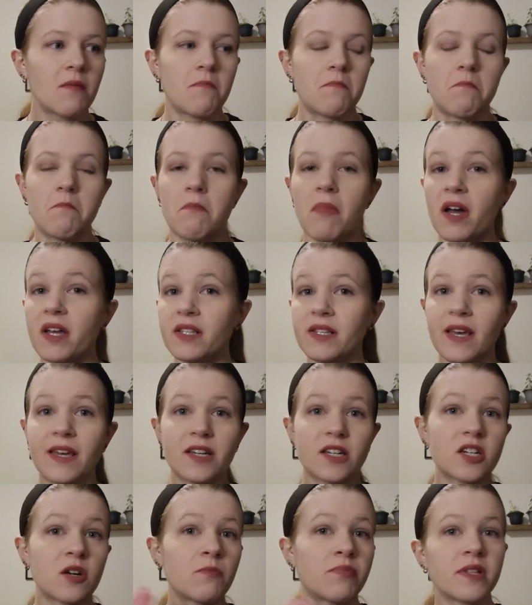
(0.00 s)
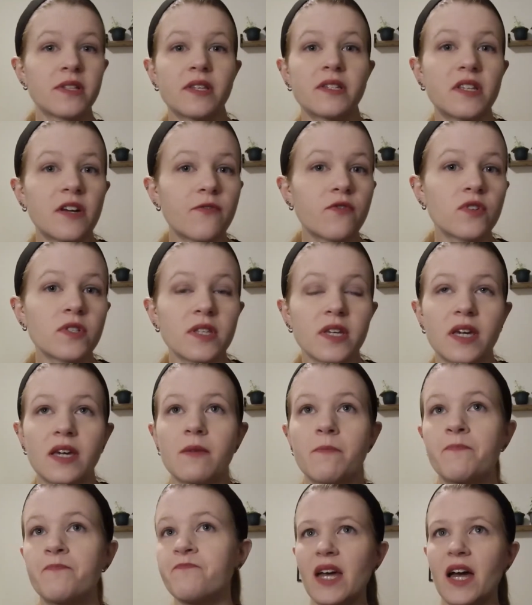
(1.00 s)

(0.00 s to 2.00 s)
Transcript: might take it completely differently